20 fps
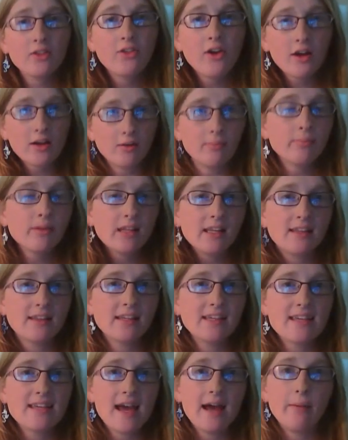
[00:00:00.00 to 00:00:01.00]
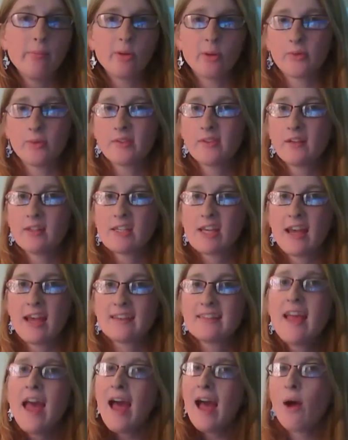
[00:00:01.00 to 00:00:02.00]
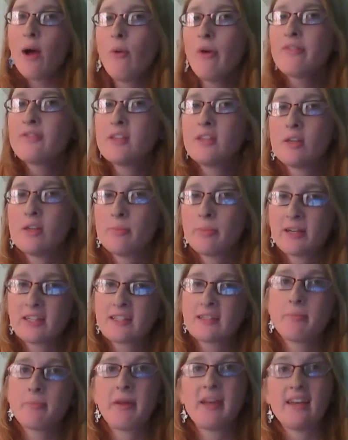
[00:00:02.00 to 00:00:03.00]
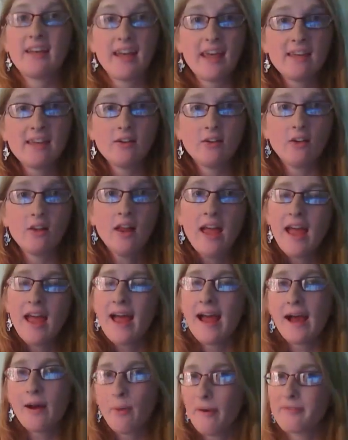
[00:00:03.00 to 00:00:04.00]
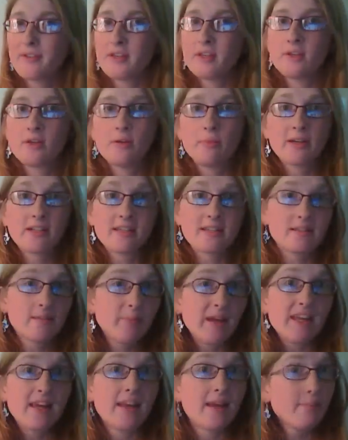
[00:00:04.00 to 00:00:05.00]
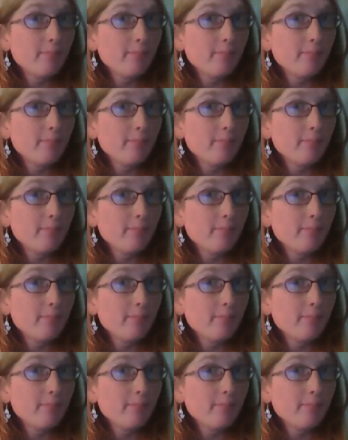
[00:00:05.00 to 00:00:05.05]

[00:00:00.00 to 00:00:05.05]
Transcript: the completely taboo, such as how often do you participate in anal? How often do you participate